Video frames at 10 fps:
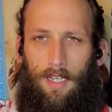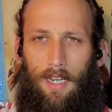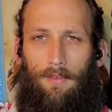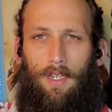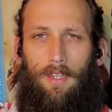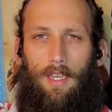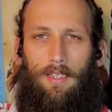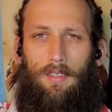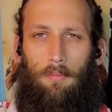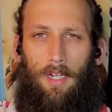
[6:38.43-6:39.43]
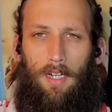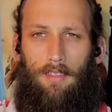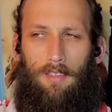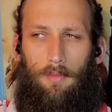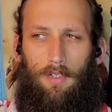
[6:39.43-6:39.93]
everything is
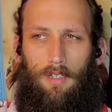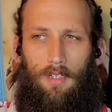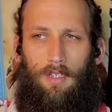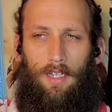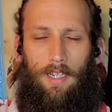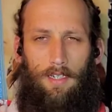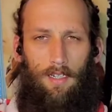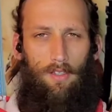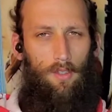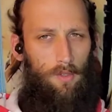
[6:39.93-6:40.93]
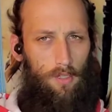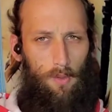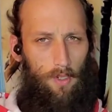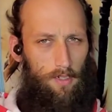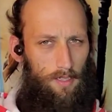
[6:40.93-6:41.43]
impossible until you
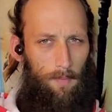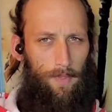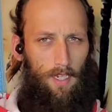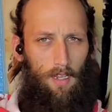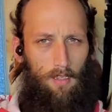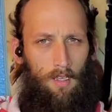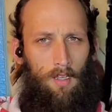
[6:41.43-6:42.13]
do it, or something